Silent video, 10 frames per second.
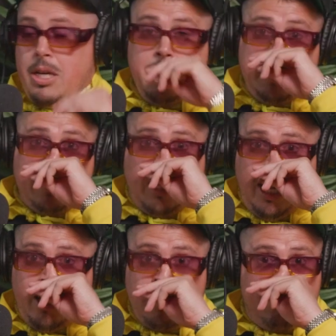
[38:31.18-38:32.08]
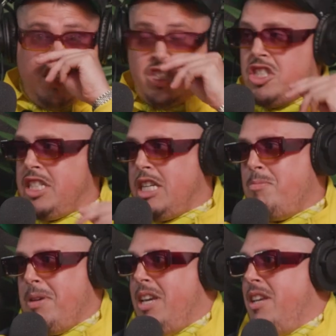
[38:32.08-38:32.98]
And this is like the
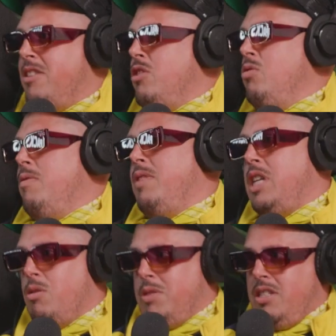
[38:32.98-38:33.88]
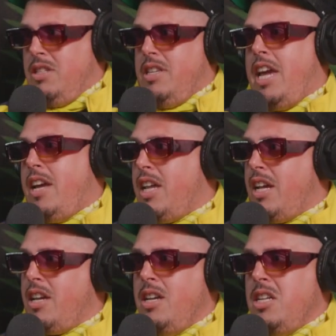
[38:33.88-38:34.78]
cheap end to do a video with Zendaya.
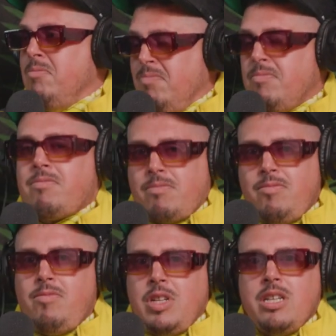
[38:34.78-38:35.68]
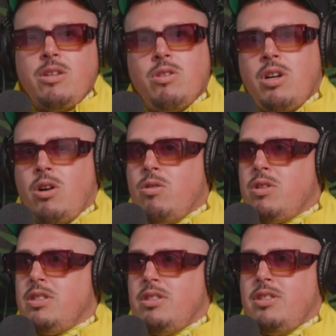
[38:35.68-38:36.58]
Like, you know,
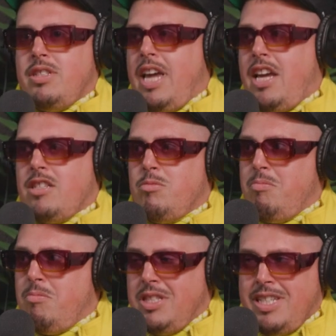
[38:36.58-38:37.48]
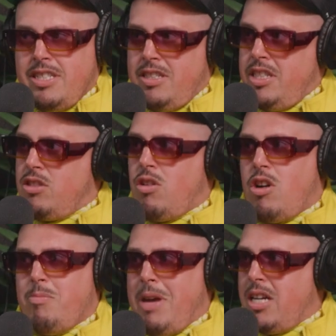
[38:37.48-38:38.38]
Zendaya's Disney
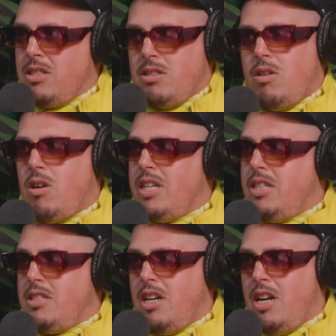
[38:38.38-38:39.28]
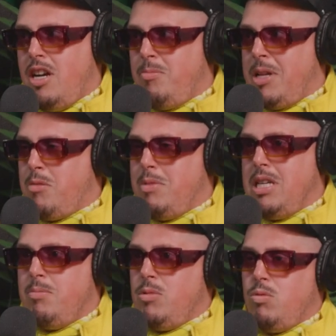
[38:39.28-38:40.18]
star, mega star at the time, like
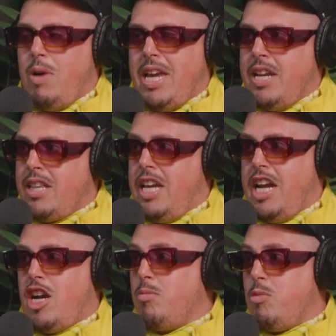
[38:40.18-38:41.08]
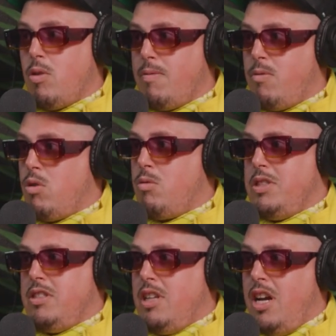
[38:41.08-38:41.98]
people waiting at the airport for her
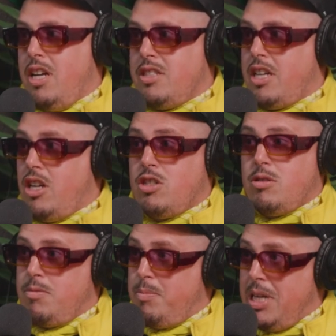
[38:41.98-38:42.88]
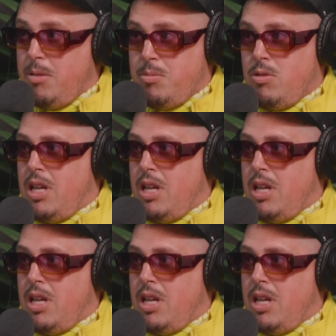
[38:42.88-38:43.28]
with signs, like hundreds of people.